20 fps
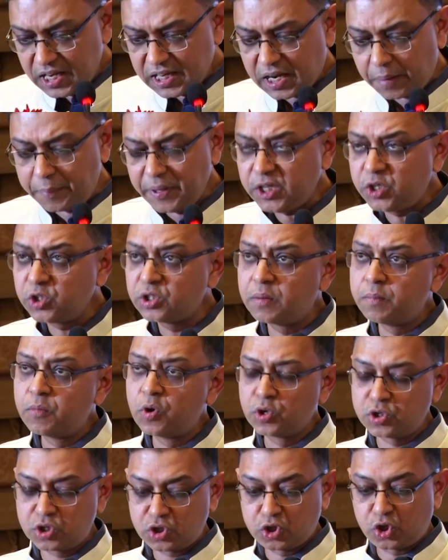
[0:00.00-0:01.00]
Coming to the
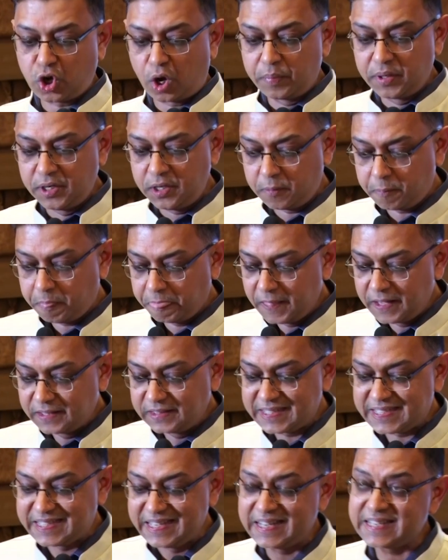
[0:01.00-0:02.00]
most common,
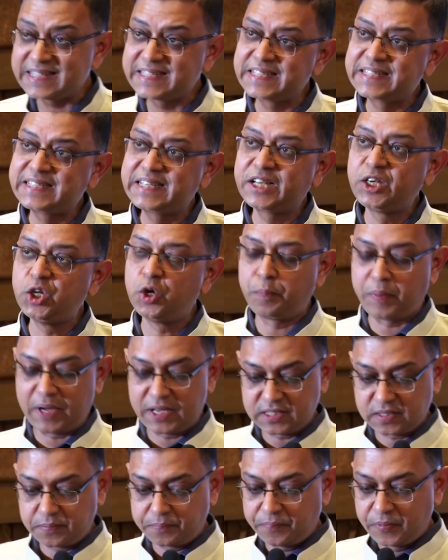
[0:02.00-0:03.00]
the serous cystic
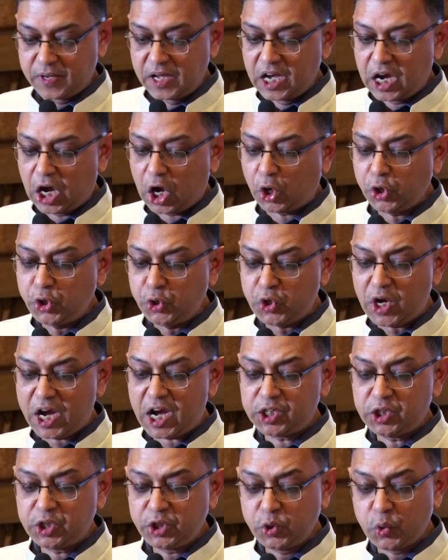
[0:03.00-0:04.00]
neoplasm. How
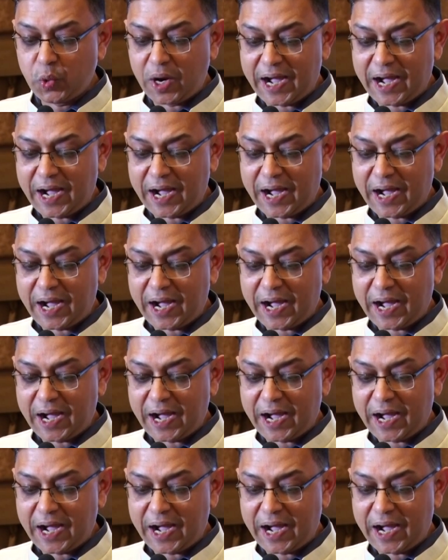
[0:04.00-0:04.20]
do you